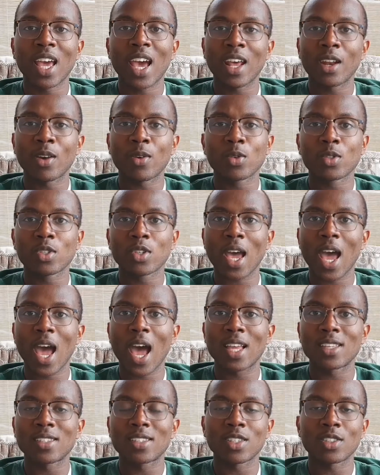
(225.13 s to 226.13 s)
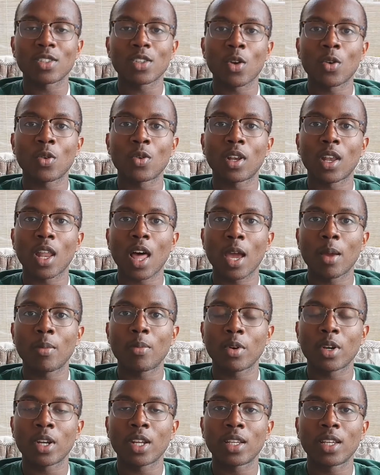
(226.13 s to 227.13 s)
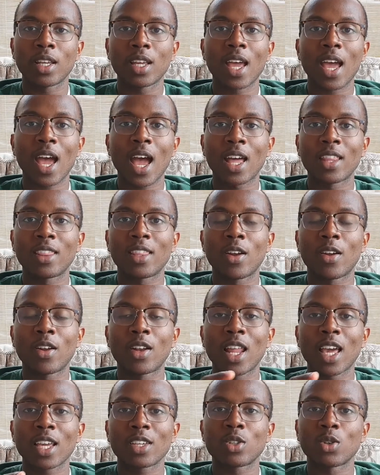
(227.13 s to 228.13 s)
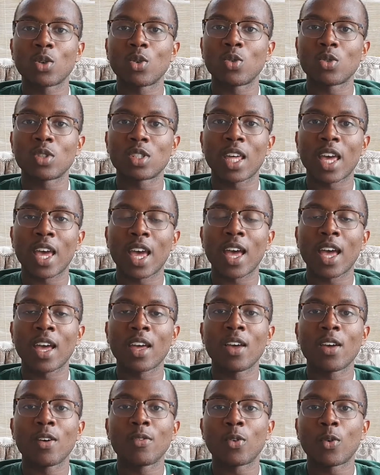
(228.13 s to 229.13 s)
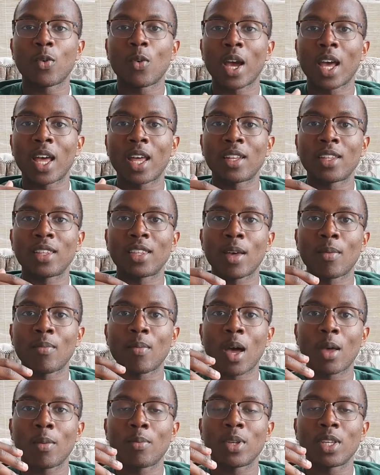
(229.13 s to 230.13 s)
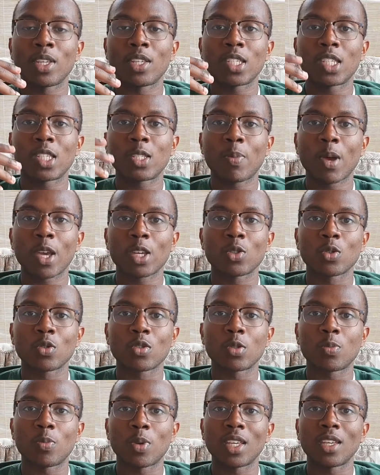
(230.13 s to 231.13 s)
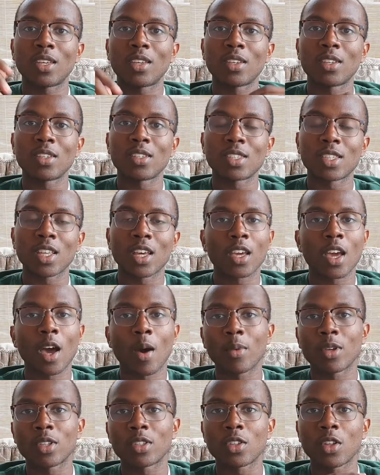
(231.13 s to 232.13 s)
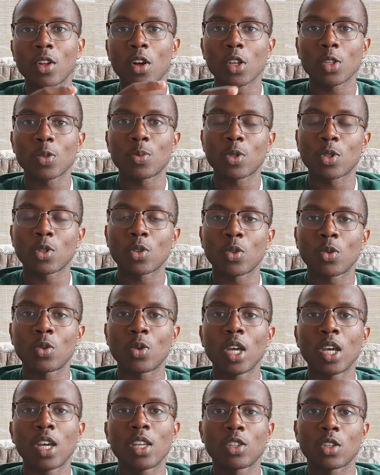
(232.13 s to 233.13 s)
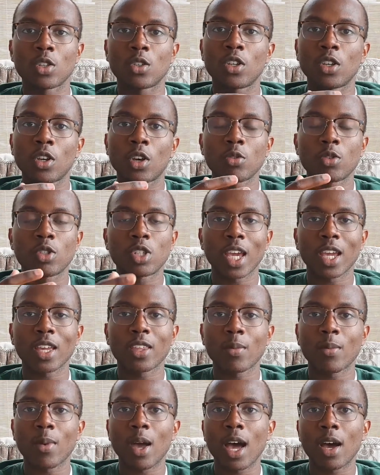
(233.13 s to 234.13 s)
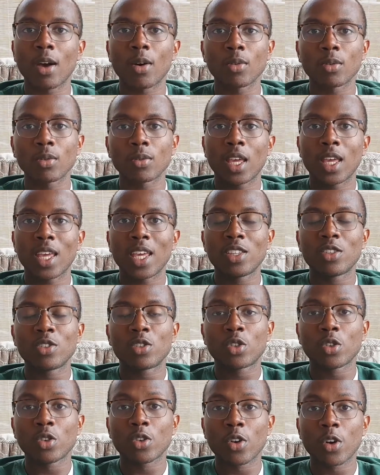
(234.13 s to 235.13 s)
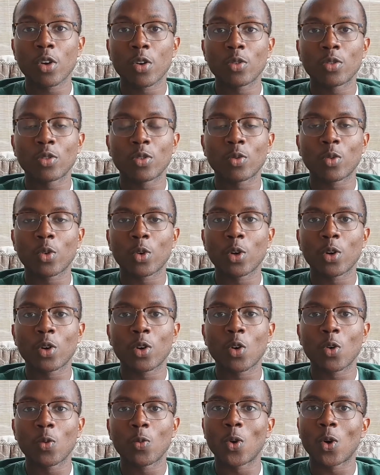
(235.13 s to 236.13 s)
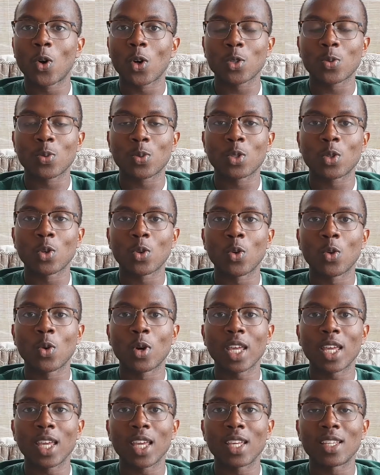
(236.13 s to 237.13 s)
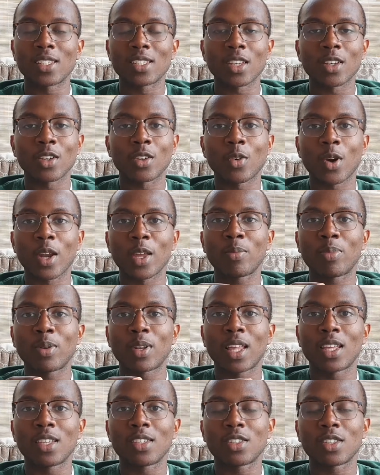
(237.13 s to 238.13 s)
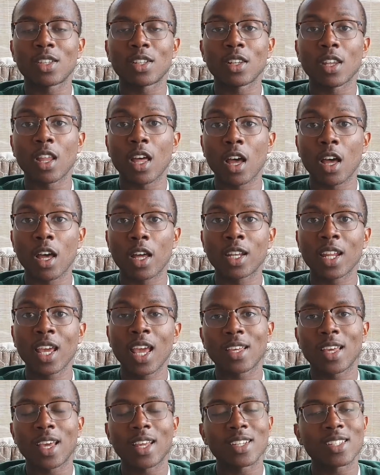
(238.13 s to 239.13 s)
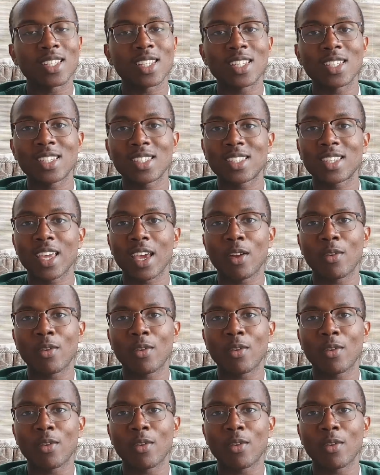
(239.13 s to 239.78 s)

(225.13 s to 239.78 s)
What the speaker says: and it also has its own library, and there are lecture halls there for when there might be special speakers that are coming to the hospital, so you can go check them out. In Truro, the Royal Cornwall Hospital is a great place to learn, and it's easy to get